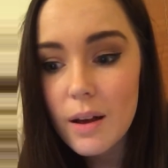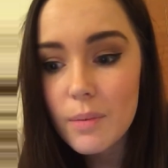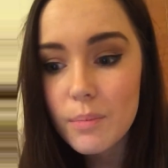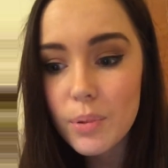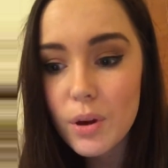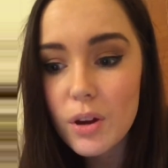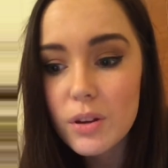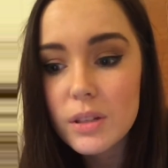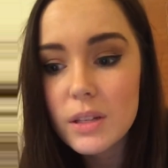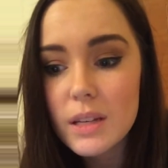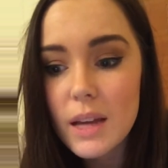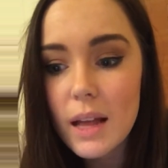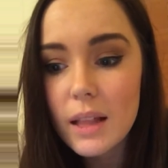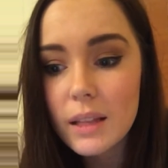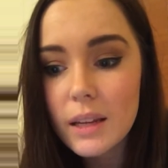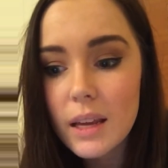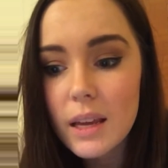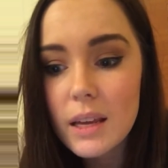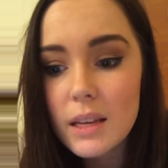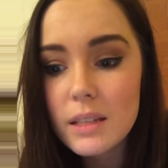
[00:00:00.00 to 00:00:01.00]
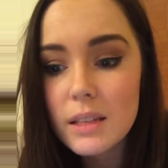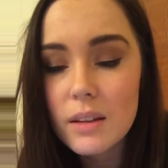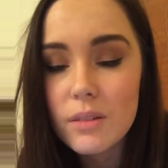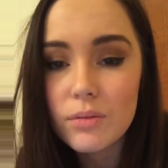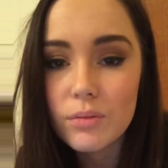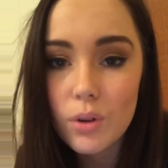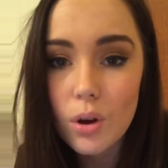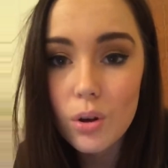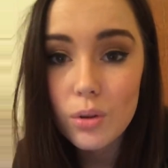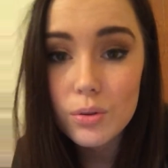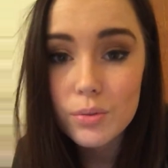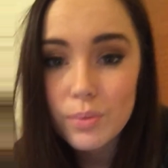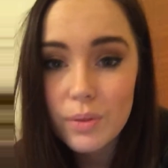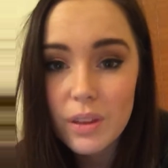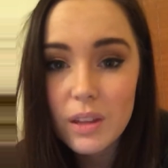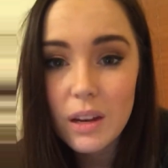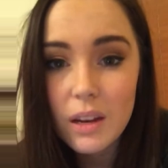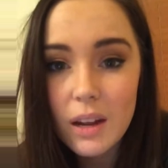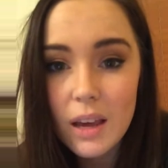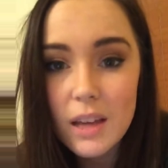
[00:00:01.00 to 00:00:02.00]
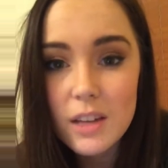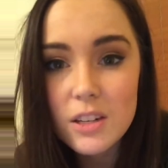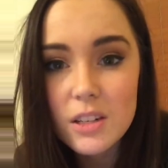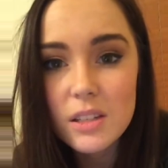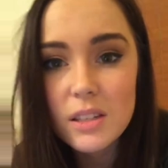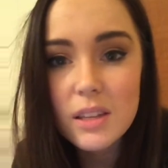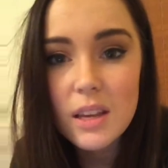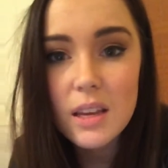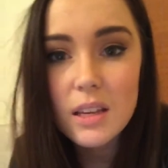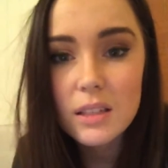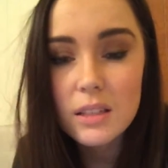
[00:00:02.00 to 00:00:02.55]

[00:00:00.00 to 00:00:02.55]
personalities and roles within an agency.